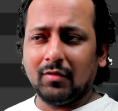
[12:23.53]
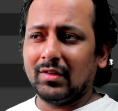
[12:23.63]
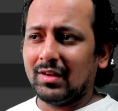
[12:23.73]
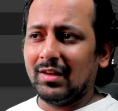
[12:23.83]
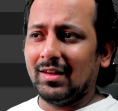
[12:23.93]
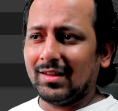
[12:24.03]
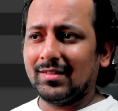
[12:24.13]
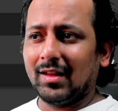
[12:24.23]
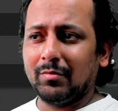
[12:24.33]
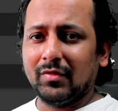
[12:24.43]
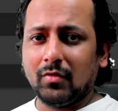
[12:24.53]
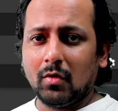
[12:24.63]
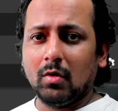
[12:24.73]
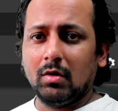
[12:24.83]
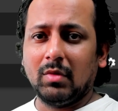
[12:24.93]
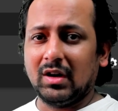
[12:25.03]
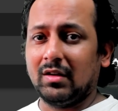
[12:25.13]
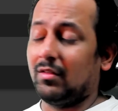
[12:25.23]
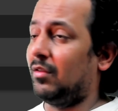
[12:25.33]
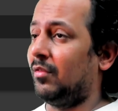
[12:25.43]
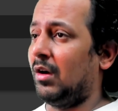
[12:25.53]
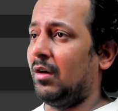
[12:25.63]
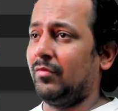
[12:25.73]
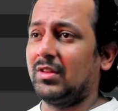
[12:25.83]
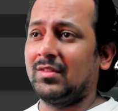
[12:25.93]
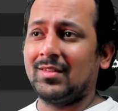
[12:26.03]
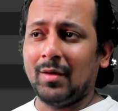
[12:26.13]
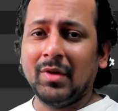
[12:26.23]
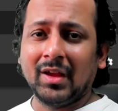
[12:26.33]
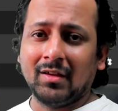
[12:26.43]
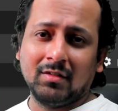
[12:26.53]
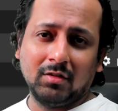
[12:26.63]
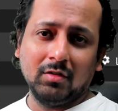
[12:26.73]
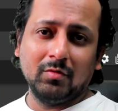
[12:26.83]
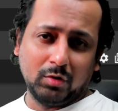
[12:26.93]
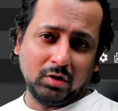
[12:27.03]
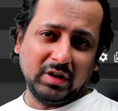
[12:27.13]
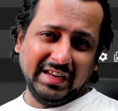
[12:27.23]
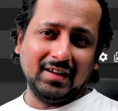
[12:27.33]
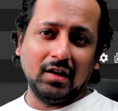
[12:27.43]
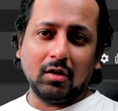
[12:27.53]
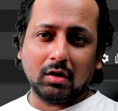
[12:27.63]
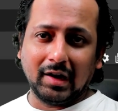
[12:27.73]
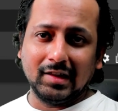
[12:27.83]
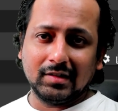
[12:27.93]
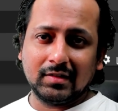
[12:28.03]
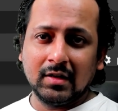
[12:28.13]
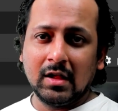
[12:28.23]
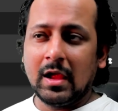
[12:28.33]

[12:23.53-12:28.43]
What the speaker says: obviously less than before, but with stemming, you would need a lot less.